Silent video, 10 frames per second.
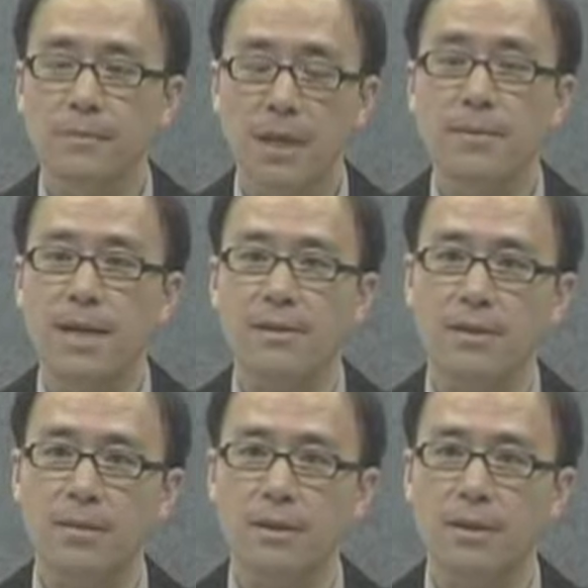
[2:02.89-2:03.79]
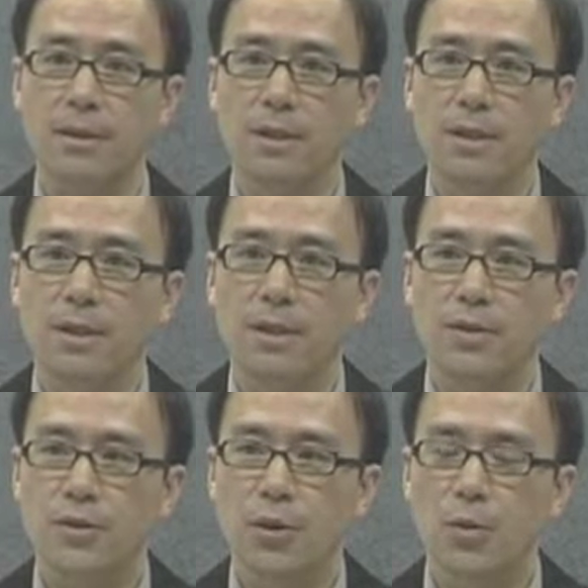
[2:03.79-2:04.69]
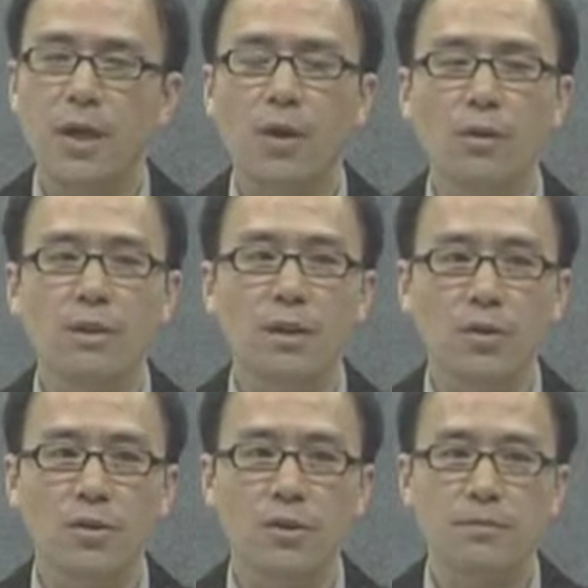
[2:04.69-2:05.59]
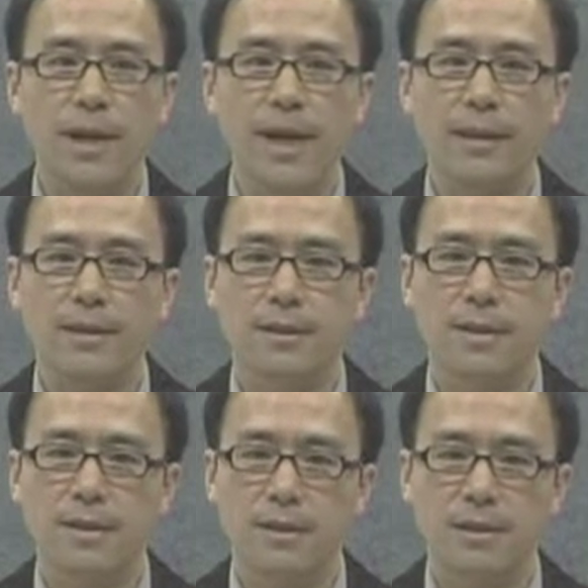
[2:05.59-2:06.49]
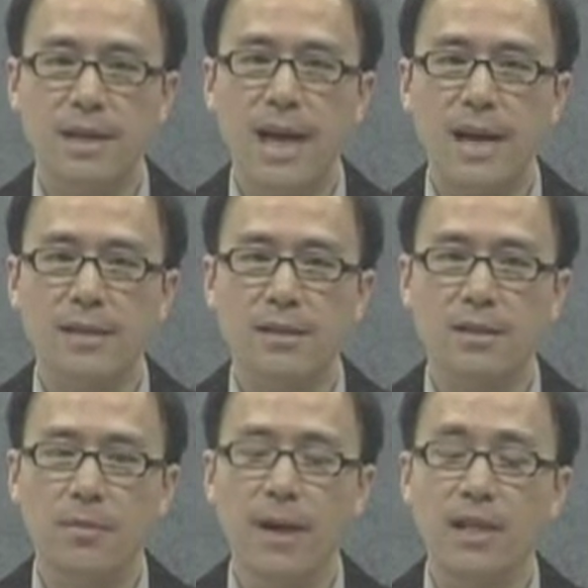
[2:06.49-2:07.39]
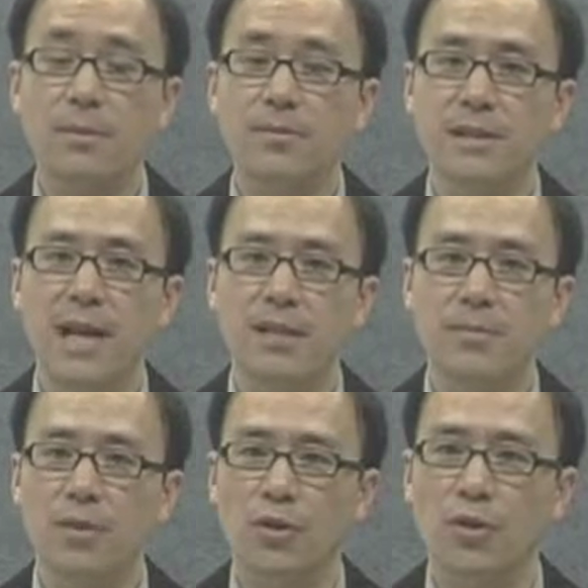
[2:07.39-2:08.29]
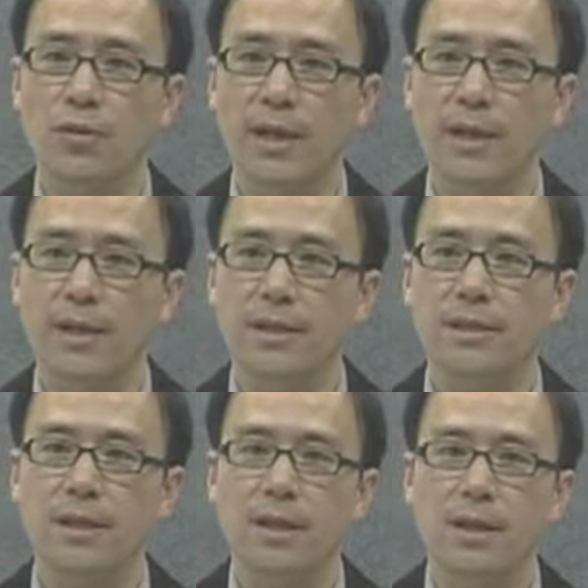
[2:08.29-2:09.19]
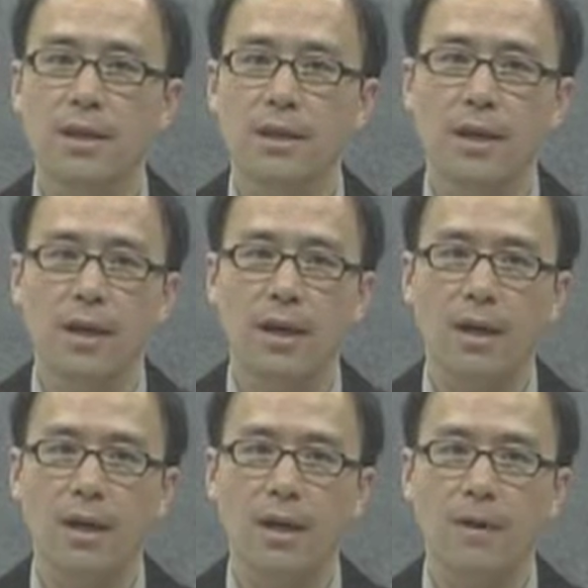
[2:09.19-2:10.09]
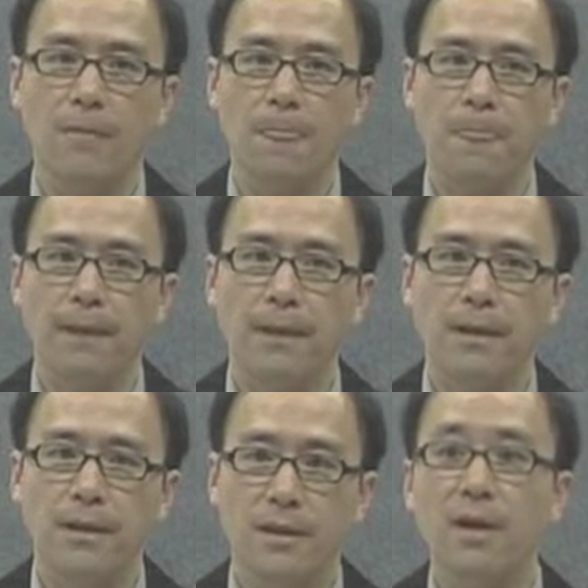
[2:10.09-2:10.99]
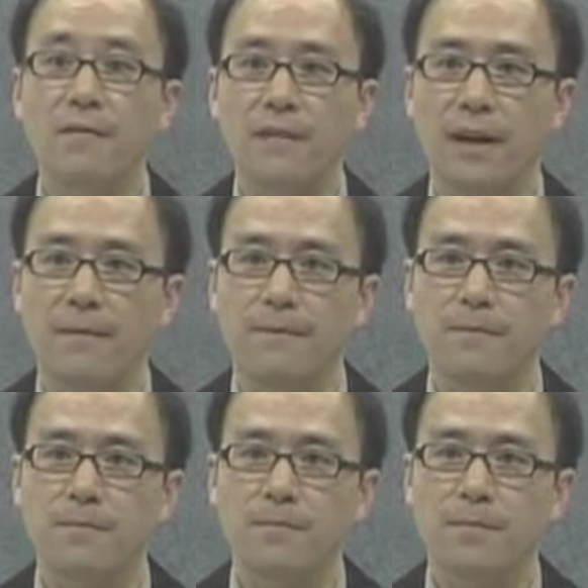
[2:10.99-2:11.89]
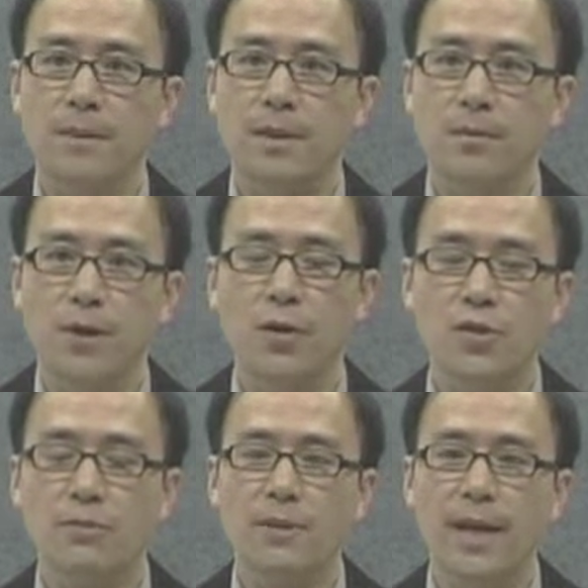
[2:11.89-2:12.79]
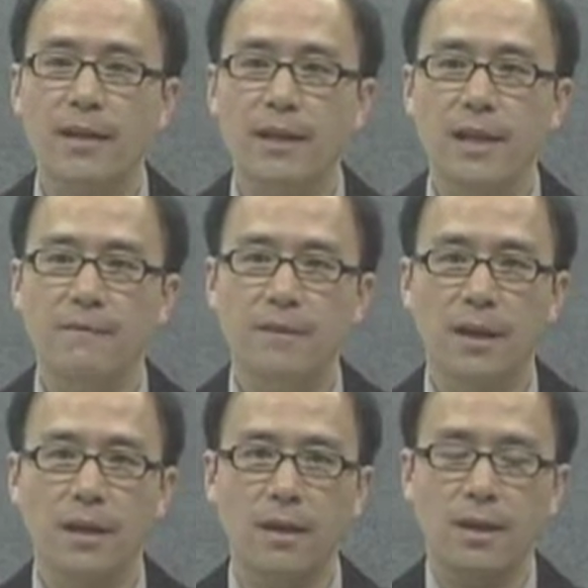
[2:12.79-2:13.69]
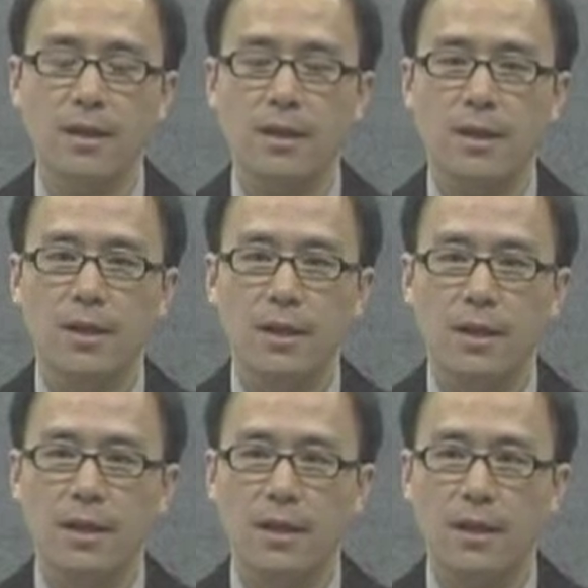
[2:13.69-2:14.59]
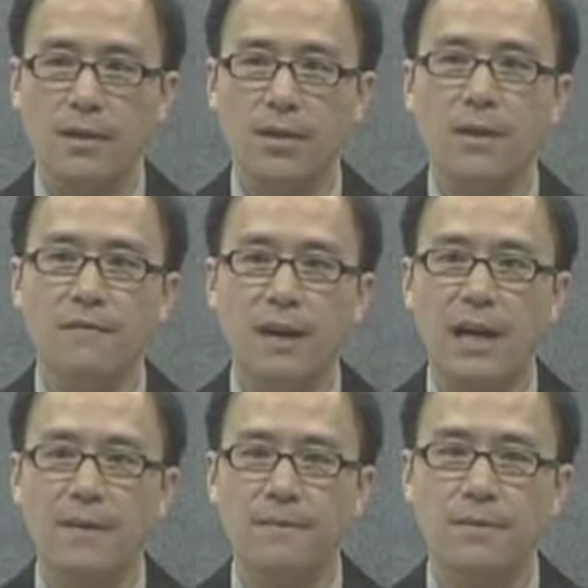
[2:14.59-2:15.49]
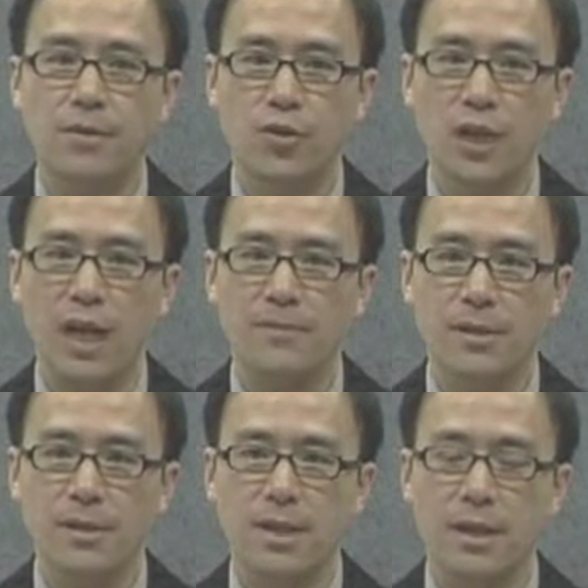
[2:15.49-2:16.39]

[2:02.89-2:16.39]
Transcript: PBS server. So we only assume that the size, the maximum size of the queue is uh, 35. We assume that if the uh, 35 jobs